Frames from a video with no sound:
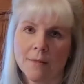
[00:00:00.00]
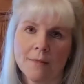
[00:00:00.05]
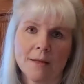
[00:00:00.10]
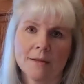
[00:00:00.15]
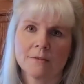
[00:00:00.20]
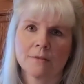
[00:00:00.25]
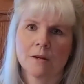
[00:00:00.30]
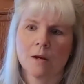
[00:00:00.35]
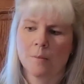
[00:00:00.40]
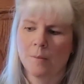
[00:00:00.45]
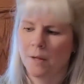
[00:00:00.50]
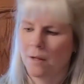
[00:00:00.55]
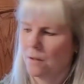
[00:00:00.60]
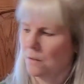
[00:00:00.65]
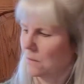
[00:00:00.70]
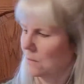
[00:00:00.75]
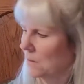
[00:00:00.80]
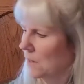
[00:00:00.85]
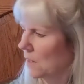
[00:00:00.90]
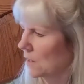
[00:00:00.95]
that's
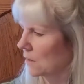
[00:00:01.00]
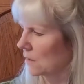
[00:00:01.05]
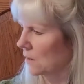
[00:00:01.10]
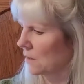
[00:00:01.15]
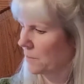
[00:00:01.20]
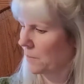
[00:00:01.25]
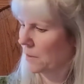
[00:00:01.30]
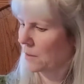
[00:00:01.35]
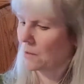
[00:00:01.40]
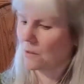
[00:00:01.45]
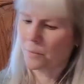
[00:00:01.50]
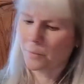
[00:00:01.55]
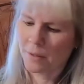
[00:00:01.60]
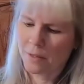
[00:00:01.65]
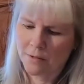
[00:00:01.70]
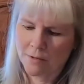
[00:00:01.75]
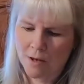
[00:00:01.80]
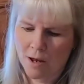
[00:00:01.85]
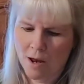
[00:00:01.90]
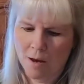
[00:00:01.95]
coming. That give me a little
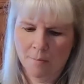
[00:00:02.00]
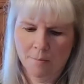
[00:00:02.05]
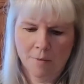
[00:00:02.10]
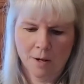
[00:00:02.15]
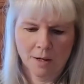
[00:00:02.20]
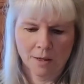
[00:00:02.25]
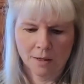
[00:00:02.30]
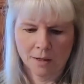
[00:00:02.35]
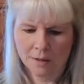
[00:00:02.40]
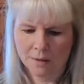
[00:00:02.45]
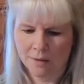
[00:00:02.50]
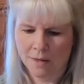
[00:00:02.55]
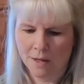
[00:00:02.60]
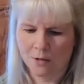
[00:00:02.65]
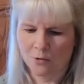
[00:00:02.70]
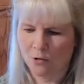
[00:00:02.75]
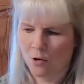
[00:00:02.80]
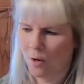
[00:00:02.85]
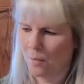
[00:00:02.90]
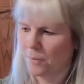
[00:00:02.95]
bit of time. I can get
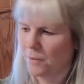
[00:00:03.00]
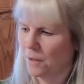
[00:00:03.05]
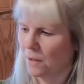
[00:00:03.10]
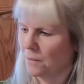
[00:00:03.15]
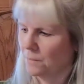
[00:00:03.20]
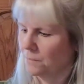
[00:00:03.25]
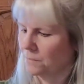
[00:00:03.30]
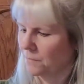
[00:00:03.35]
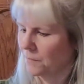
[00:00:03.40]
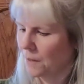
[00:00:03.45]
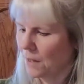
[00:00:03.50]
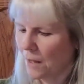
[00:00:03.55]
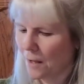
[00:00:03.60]
that job done.